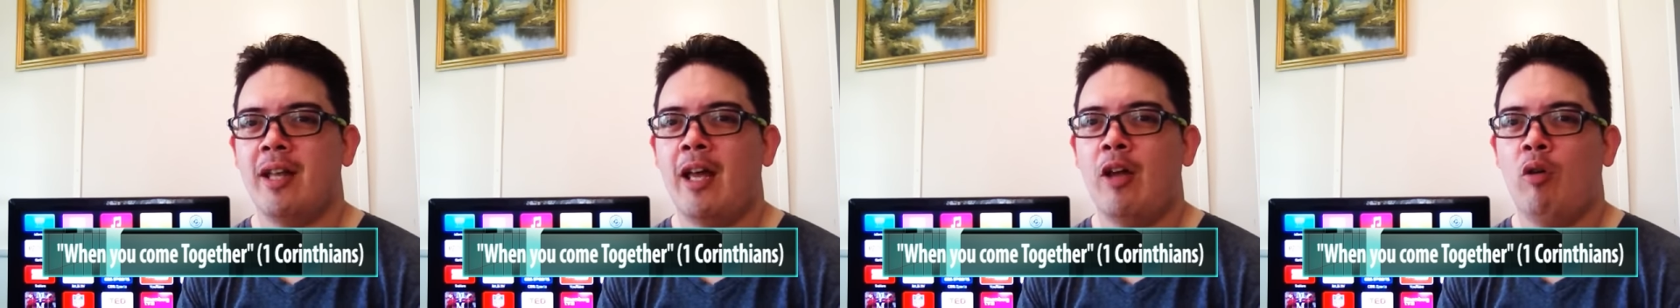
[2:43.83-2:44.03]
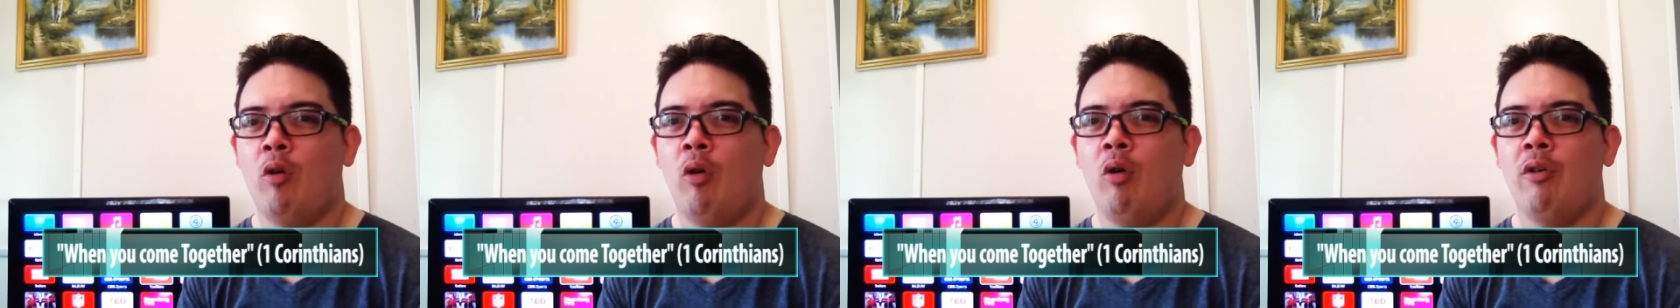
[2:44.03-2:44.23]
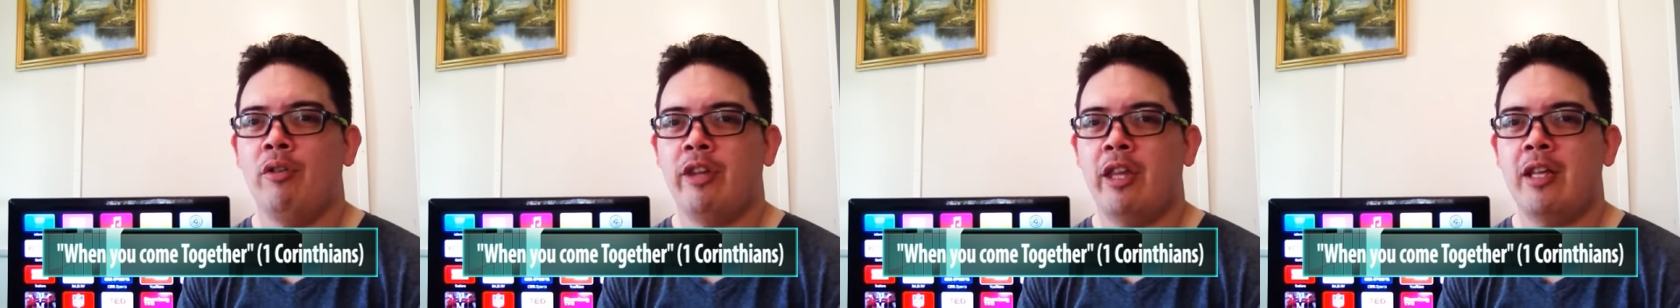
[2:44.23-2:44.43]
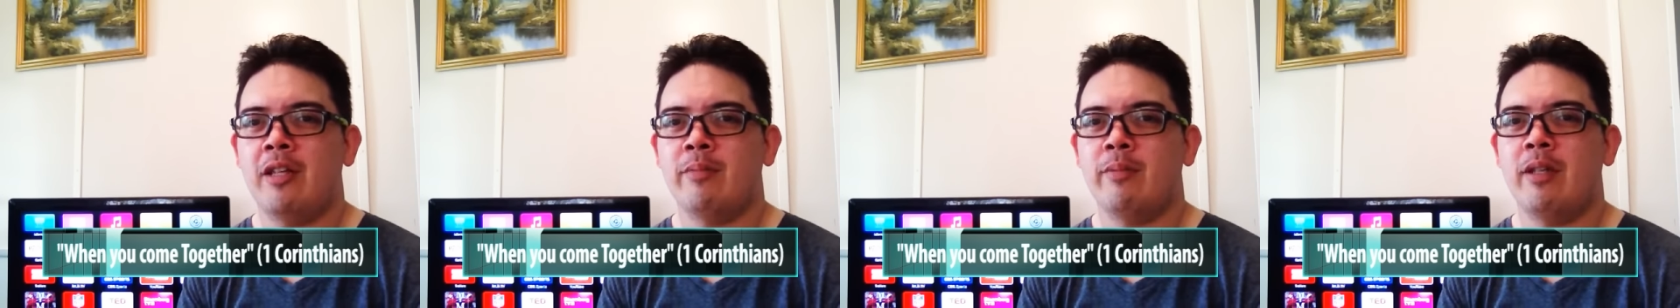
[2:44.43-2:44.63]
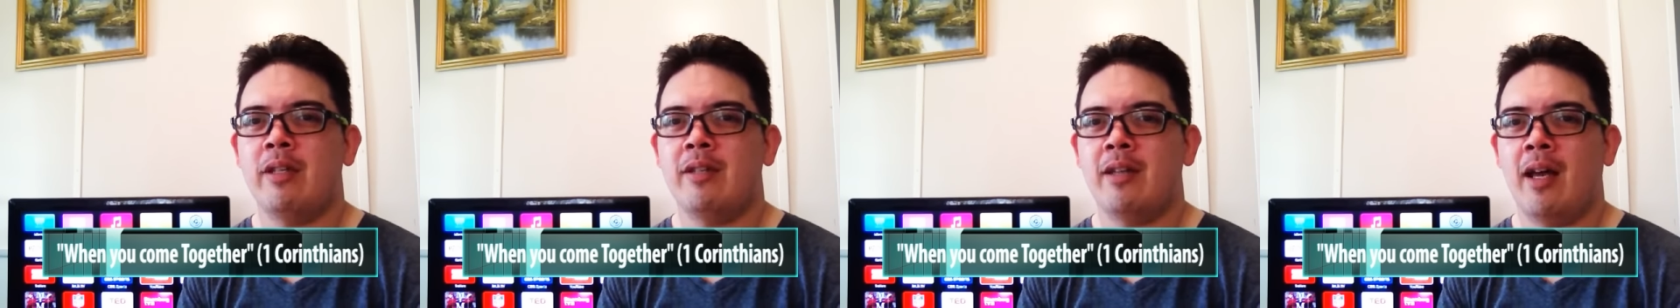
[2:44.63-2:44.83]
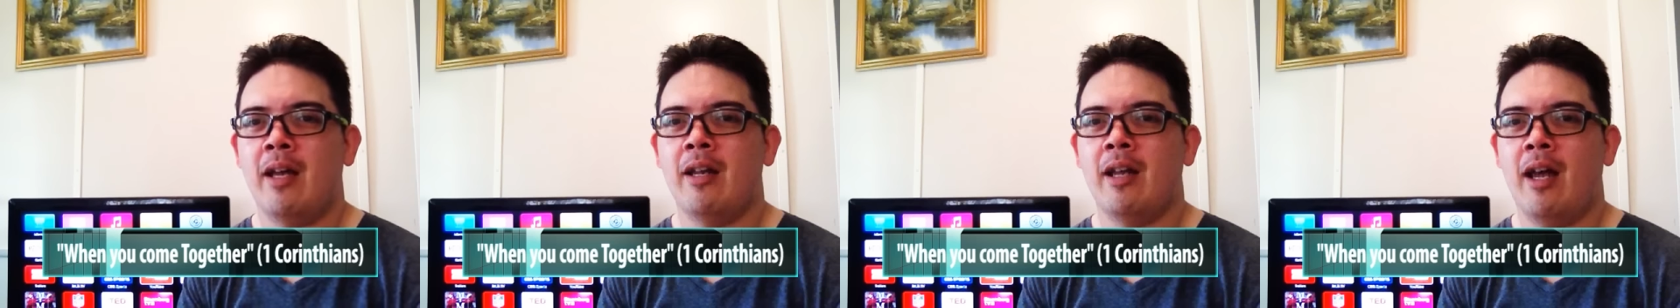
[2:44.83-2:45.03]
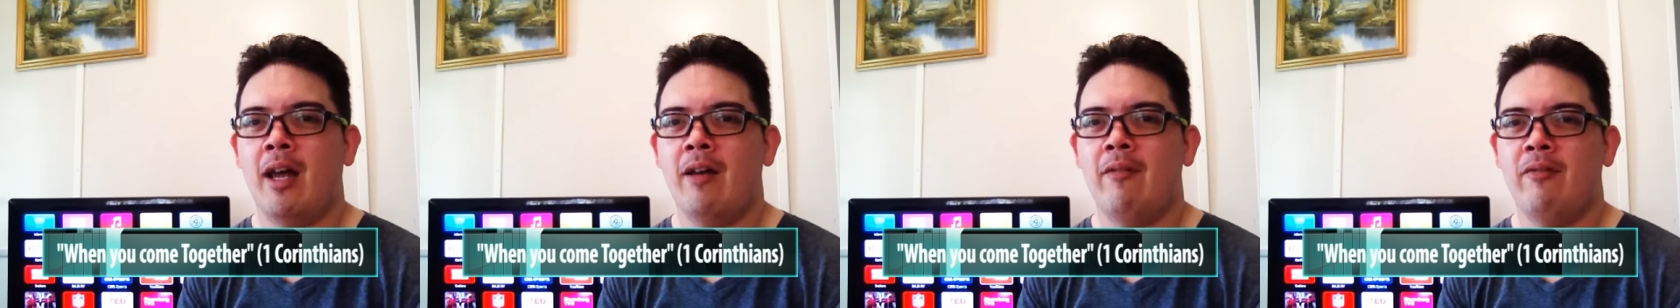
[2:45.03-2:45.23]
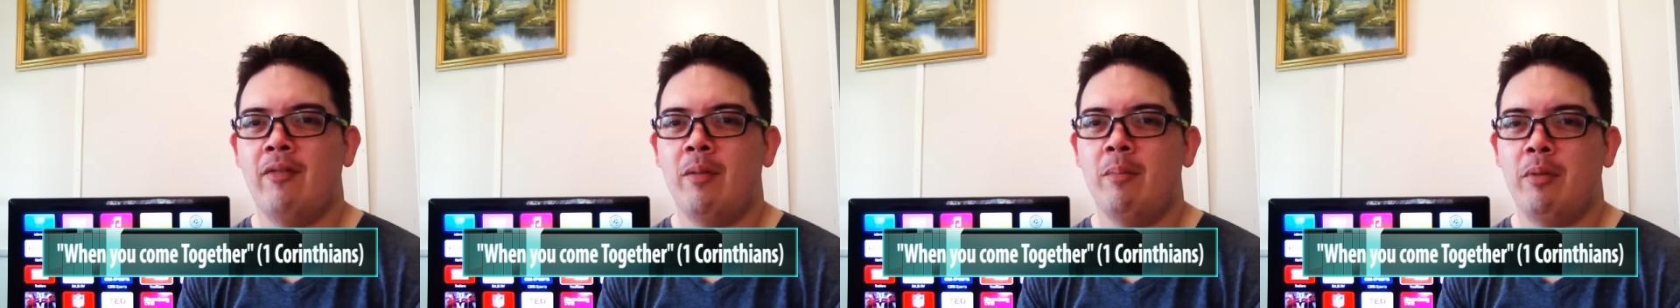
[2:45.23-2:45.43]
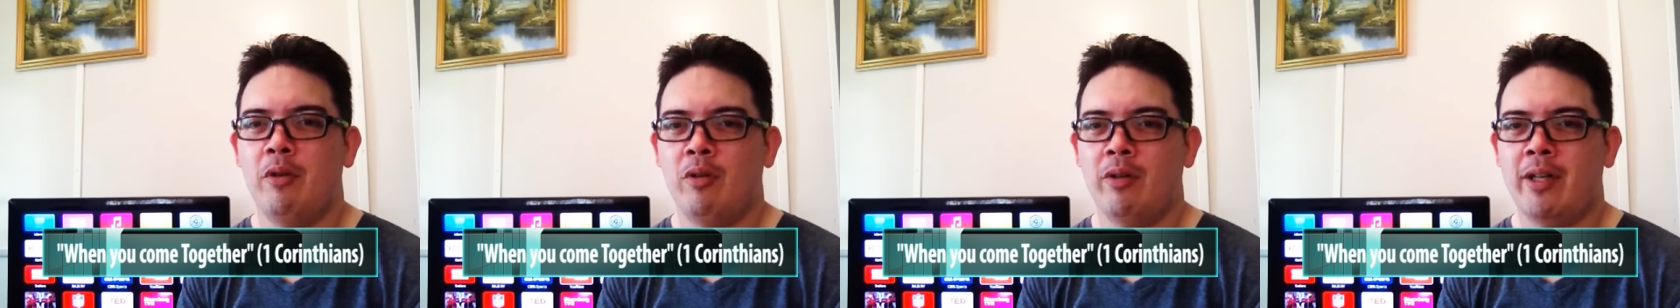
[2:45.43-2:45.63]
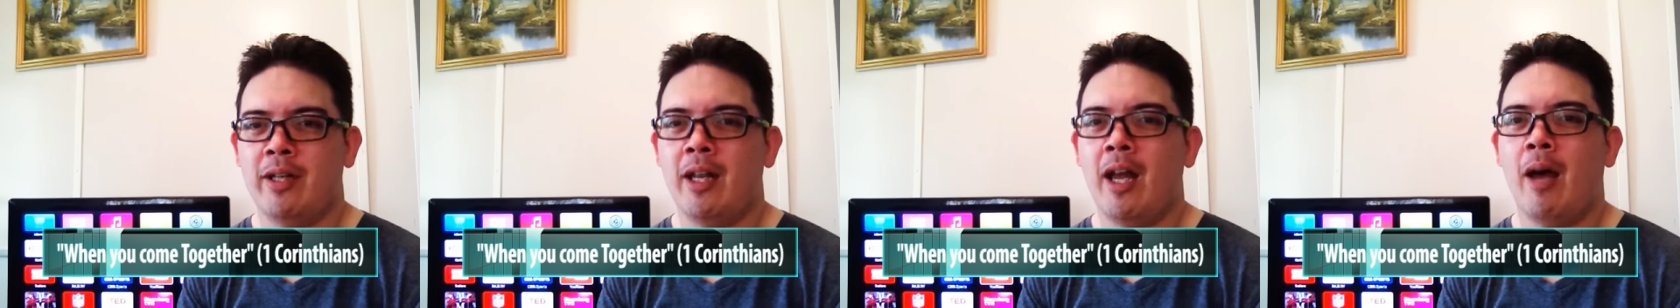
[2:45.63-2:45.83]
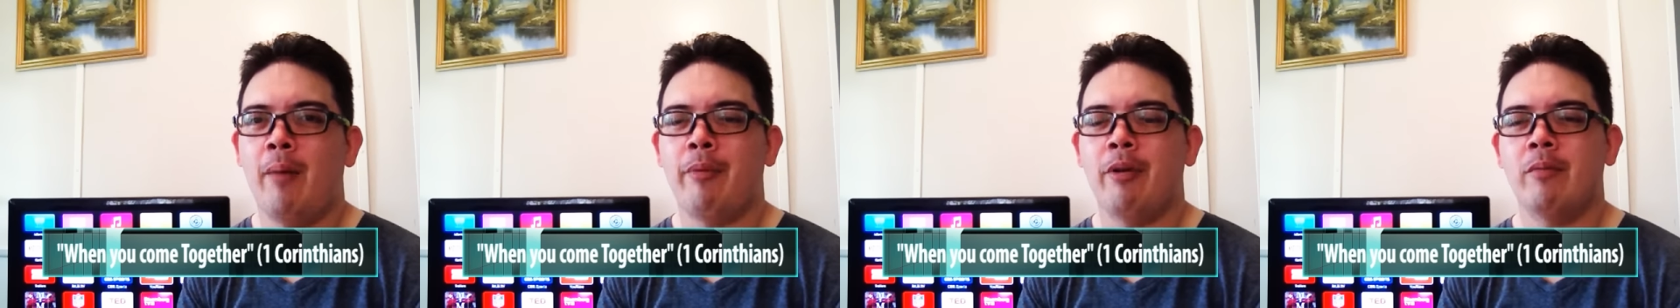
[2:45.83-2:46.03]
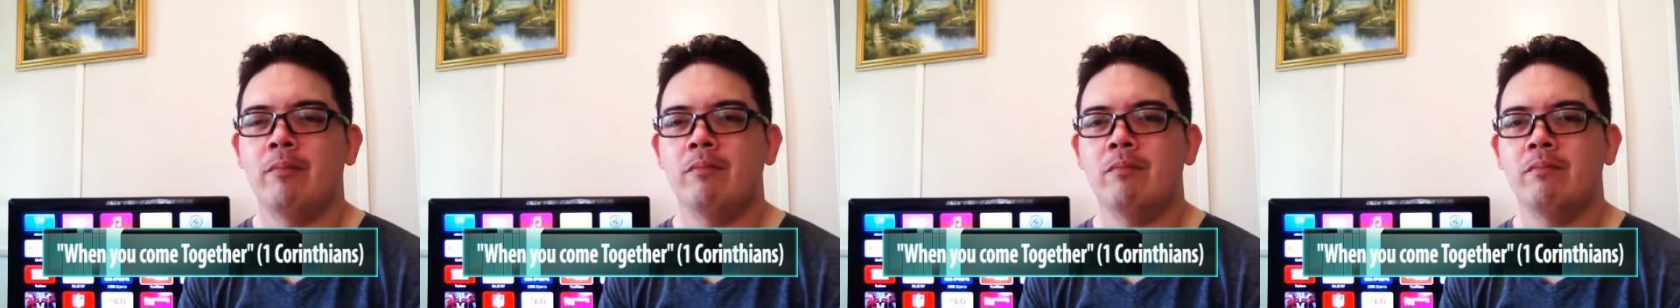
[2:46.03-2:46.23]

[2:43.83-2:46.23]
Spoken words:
Let all things be done for building up.